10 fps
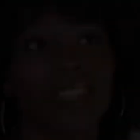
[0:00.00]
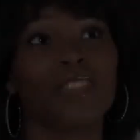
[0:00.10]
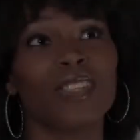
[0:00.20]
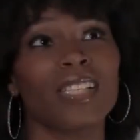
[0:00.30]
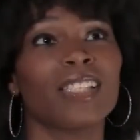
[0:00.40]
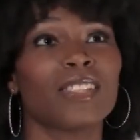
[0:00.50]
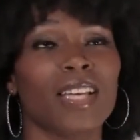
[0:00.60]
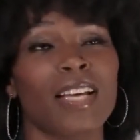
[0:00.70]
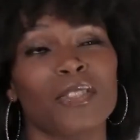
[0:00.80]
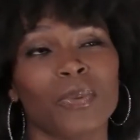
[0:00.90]
Sisterhood is,
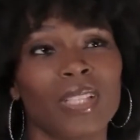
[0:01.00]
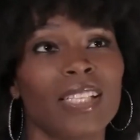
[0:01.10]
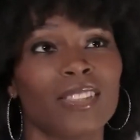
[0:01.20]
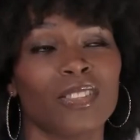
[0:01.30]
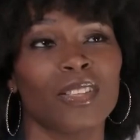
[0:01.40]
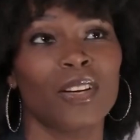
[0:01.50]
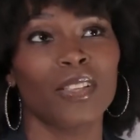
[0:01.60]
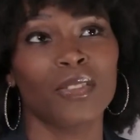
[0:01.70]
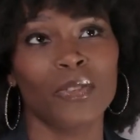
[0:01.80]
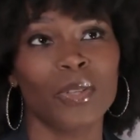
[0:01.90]
as it relates to
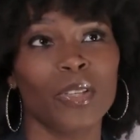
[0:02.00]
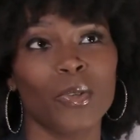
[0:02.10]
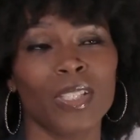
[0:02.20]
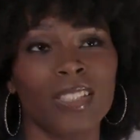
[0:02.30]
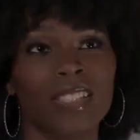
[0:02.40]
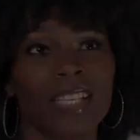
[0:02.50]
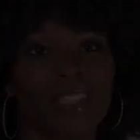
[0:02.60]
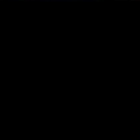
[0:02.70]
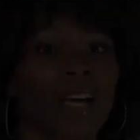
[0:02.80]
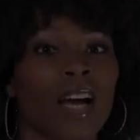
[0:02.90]
other Greek
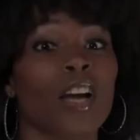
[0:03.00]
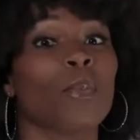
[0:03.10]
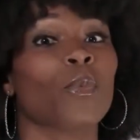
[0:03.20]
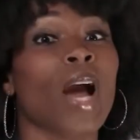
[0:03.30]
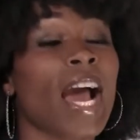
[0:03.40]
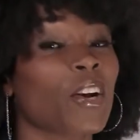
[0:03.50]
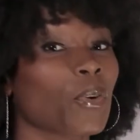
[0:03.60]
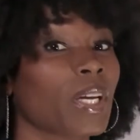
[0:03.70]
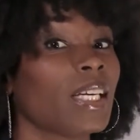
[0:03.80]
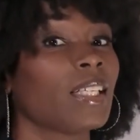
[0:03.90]
organizations, a
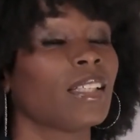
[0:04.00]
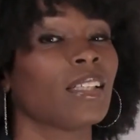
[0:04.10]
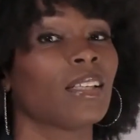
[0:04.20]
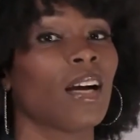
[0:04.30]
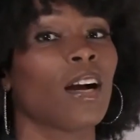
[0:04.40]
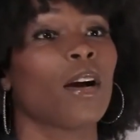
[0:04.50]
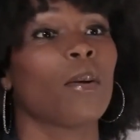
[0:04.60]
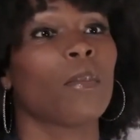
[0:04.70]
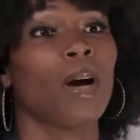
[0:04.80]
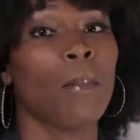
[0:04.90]
camaraderie
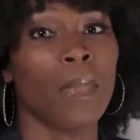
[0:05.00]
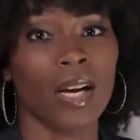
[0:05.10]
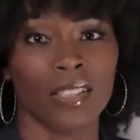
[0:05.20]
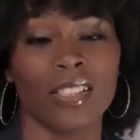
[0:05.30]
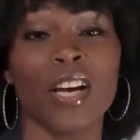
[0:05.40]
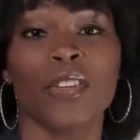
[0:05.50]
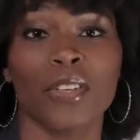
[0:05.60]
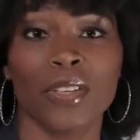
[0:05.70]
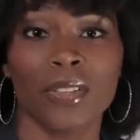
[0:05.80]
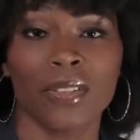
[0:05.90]
amongst
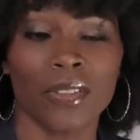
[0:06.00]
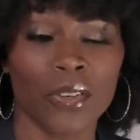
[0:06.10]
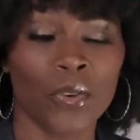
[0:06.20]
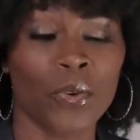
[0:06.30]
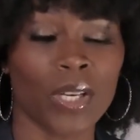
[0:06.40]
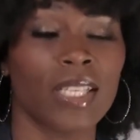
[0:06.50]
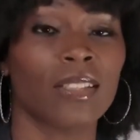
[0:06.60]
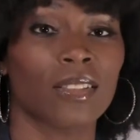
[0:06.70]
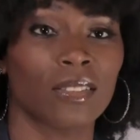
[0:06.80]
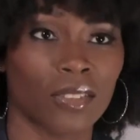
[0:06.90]
other Greek
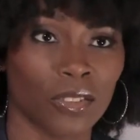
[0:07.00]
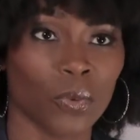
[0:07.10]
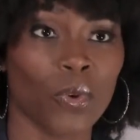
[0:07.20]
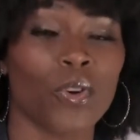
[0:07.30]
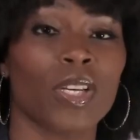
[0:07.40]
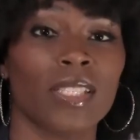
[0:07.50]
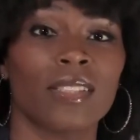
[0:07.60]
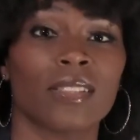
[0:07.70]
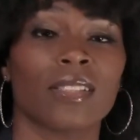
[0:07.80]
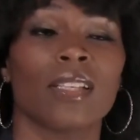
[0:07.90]

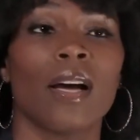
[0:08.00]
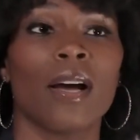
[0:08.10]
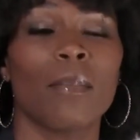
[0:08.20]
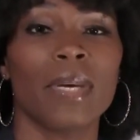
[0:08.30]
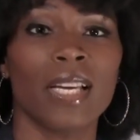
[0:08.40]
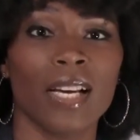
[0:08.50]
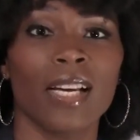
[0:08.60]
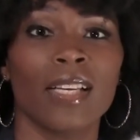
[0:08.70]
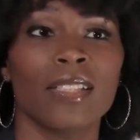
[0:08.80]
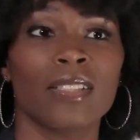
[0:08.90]
sororities,
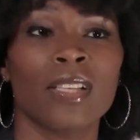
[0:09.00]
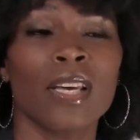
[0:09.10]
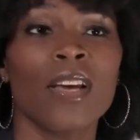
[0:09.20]
because